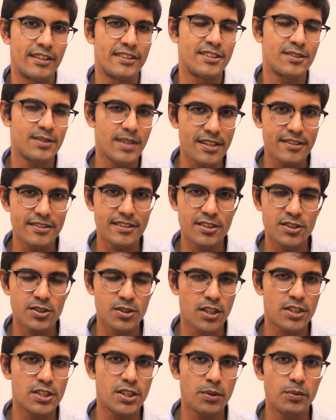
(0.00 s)
So there is
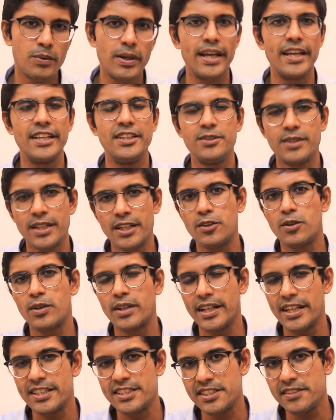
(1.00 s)
such a way you can
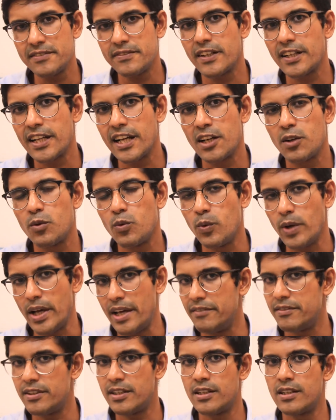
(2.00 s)
organize different kind of
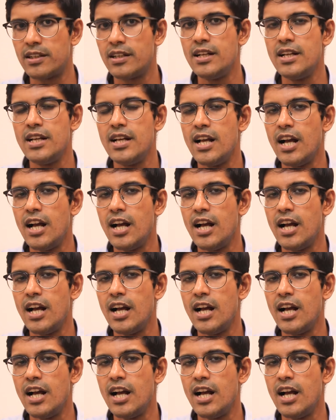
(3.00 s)
webinar